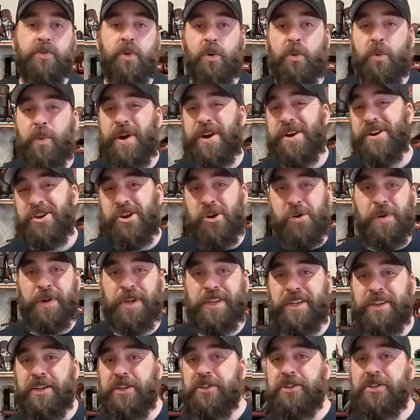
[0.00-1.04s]
where we are
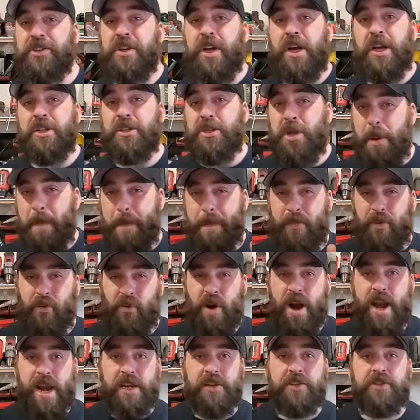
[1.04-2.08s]
going to discuss
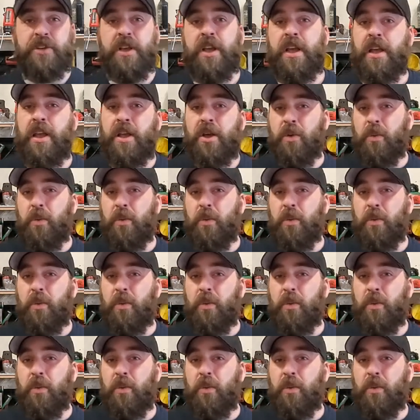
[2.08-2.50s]
brakes.